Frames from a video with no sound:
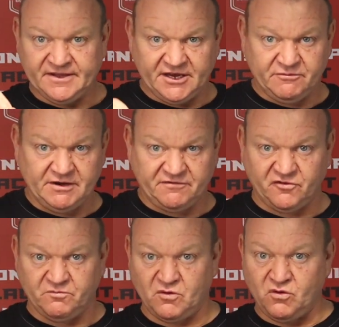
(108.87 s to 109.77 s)
He went
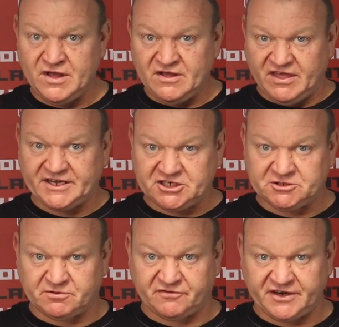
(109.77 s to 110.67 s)
football, that's his
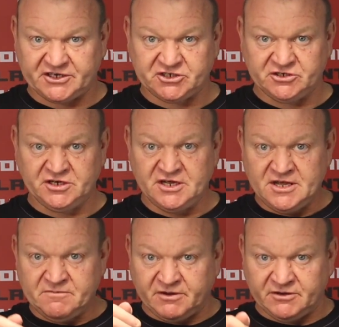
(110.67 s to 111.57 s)
profession,
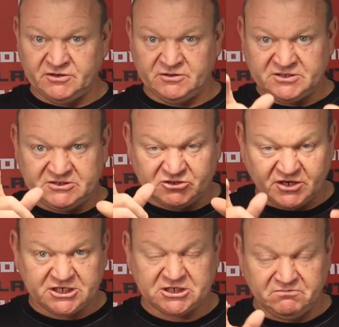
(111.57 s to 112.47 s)
but
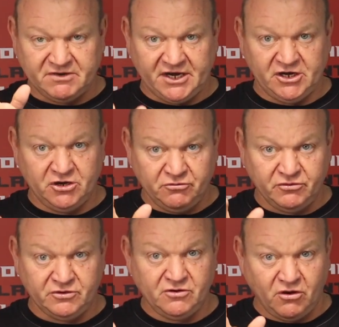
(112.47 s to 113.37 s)
trust me, you
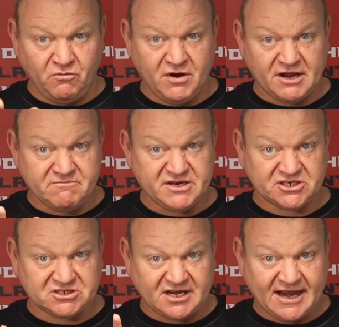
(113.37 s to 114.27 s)
would not want to
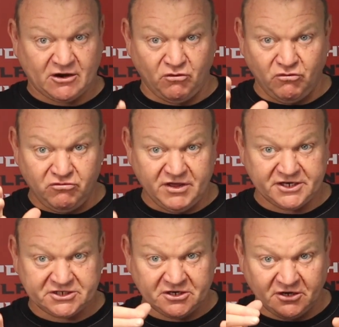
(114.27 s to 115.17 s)
miss-tackle
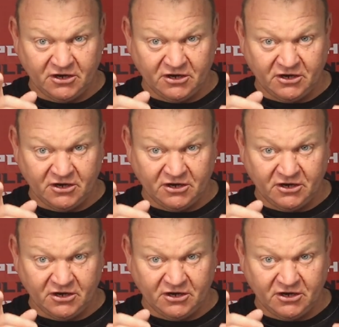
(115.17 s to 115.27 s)
this